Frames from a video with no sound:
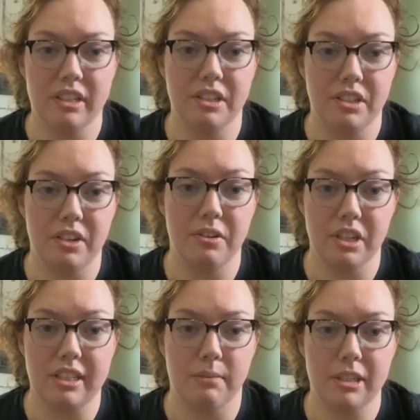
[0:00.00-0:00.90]
guys to show you
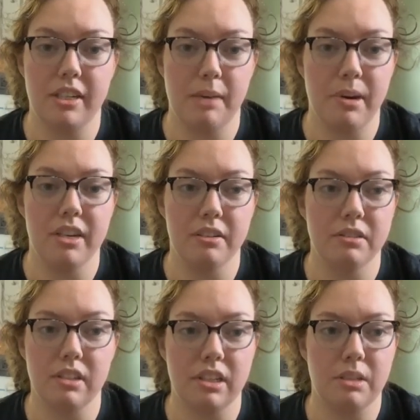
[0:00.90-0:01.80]
just how much tape i
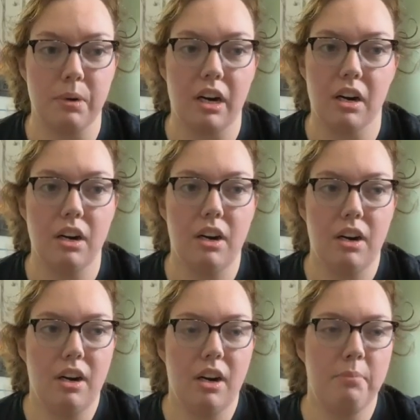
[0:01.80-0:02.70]
use i swear
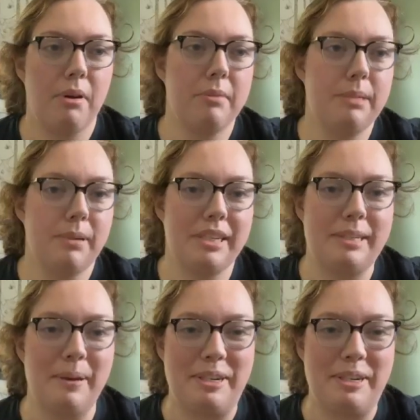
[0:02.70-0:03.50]
i probably spend